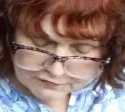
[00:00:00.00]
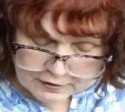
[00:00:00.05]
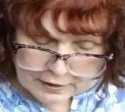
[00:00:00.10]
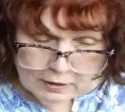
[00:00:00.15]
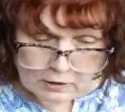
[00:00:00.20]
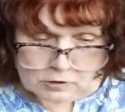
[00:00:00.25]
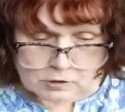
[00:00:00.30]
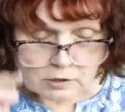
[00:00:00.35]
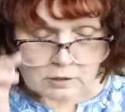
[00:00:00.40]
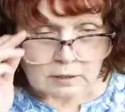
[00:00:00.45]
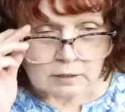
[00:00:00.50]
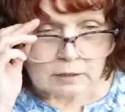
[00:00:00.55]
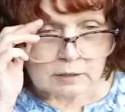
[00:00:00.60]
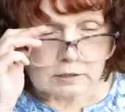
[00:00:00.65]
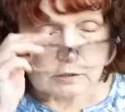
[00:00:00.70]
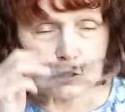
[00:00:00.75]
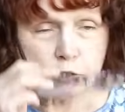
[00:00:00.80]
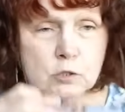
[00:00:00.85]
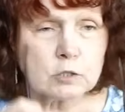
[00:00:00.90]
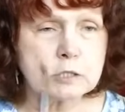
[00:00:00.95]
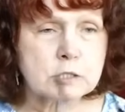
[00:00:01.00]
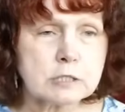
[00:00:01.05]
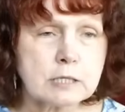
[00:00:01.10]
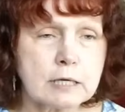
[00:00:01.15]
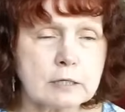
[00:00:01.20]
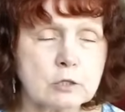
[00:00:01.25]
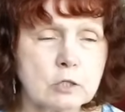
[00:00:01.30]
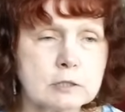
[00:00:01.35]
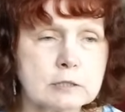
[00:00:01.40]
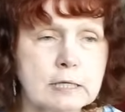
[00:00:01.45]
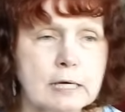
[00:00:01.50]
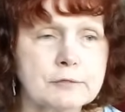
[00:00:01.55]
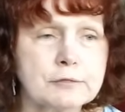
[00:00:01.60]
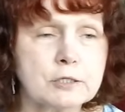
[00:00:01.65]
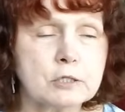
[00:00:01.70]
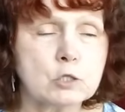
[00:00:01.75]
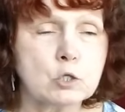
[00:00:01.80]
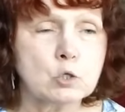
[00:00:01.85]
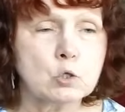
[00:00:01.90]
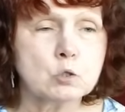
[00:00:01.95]
fires. As soon as I looked at
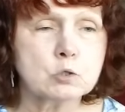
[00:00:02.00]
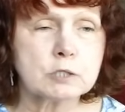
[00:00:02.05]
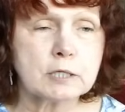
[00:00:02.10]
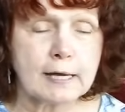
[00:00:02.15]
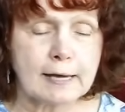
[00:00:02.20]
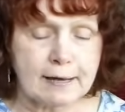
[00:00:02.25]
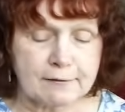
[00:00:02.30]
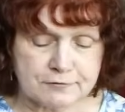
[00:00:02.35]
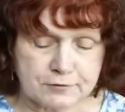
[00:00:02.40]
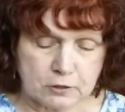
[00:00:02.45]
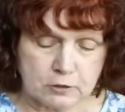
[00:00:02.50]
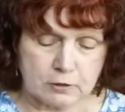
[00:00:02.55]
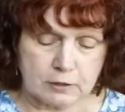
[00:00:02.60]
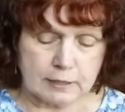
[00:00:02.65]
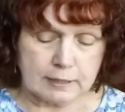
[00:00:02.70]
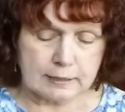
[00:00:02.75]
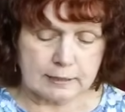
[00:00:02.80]
the news after I